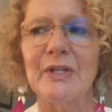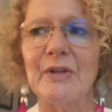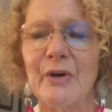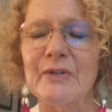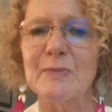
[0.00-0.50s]

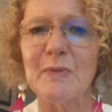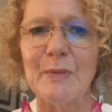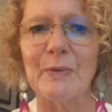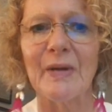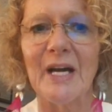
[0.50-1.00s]
and those
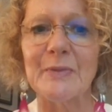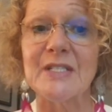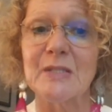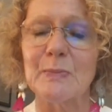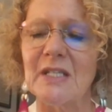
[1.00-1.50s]
people
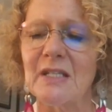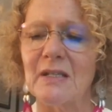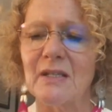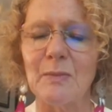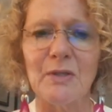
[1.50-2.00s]
happen to be
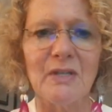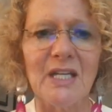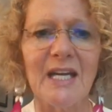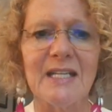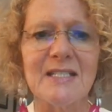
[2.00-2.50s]

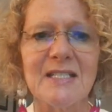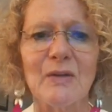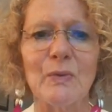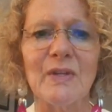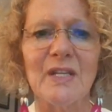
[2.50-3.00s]

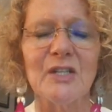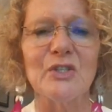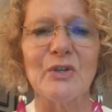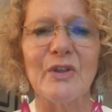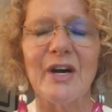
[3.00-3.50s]
communicating with
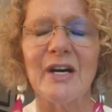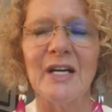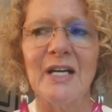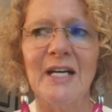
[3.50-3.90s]
each other,